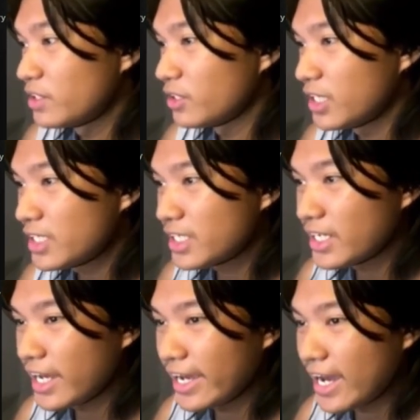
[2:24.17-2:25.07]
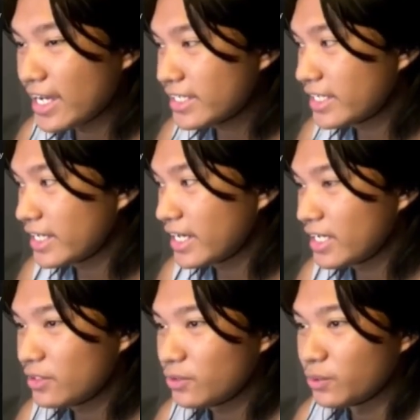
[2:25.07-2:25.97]
So let's say I asked the
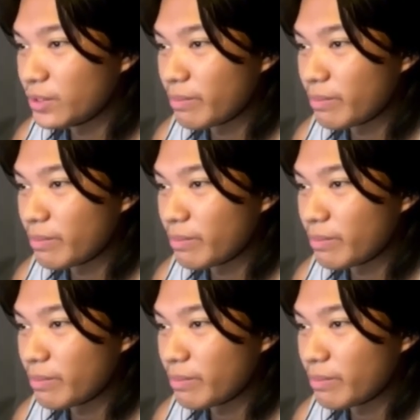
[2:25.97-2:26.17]
AI to